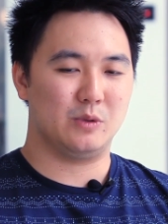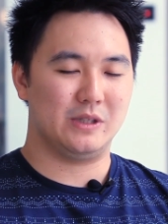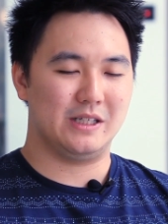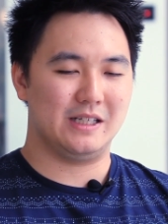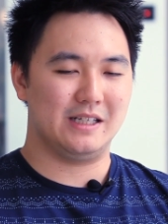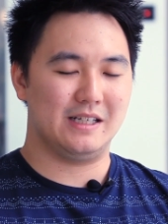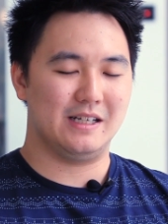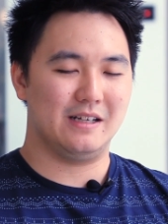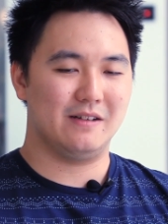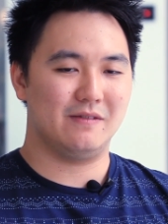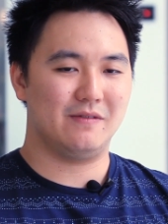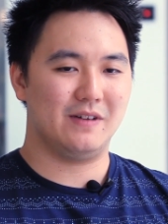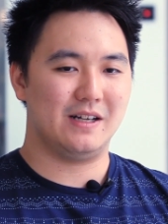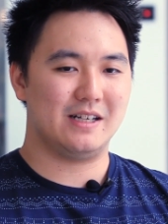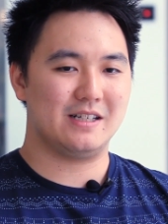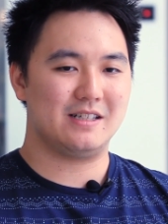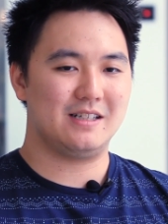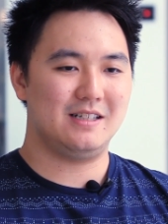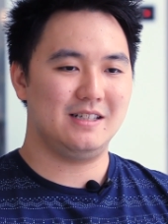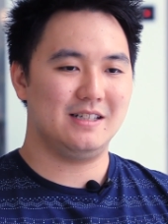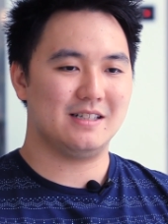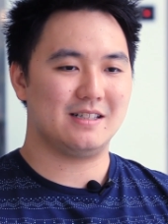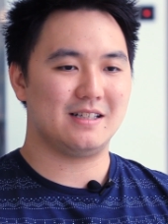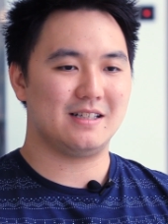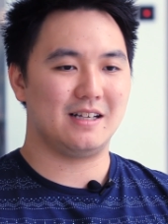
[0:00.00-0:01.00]
We
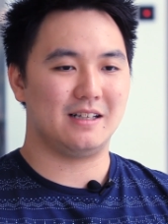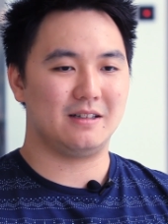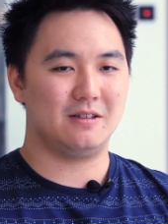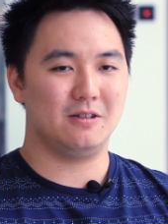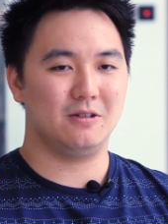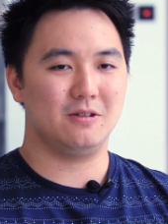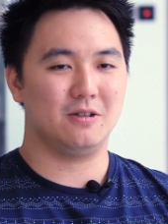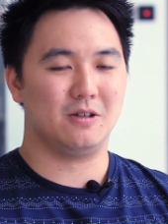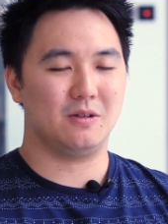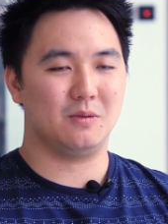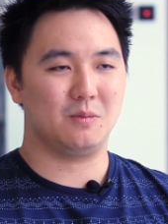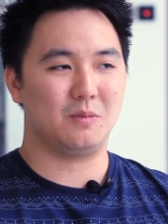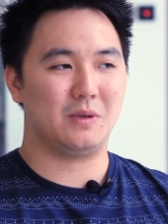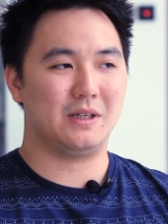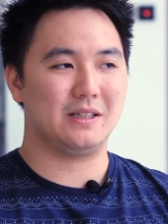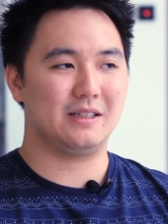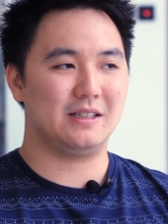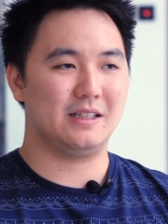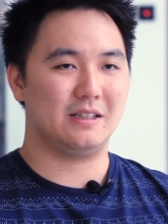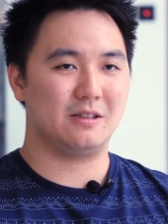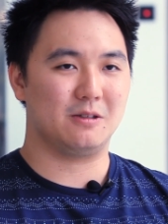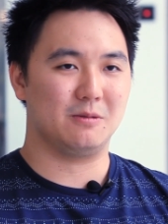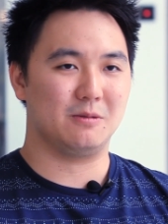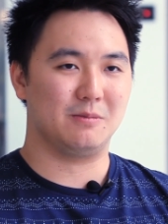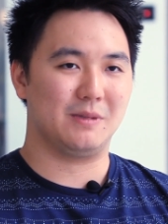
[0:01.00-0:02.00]
eventually settled on
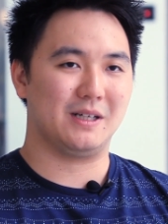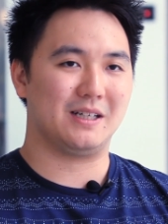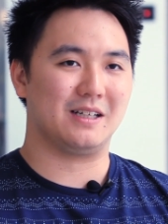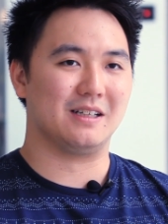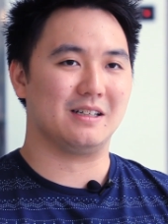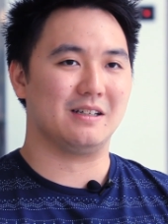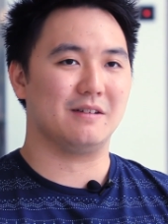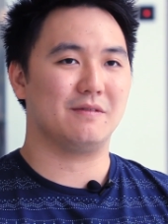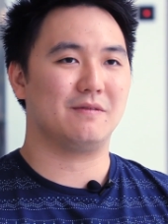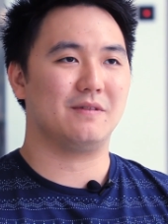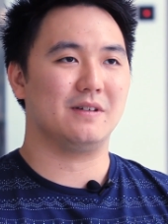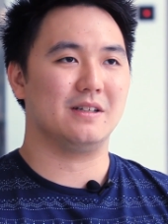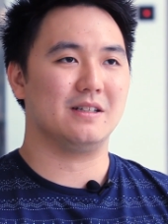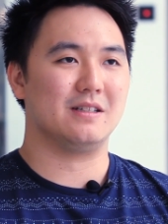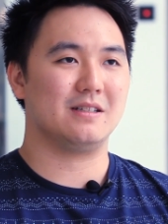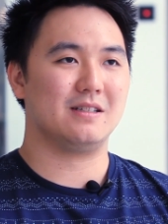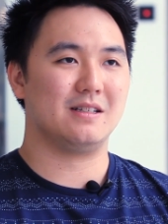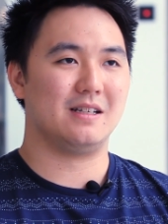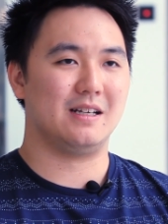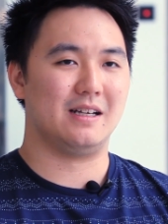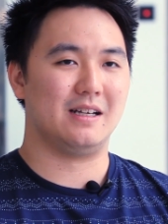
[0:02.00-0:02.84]
wanting to make a difference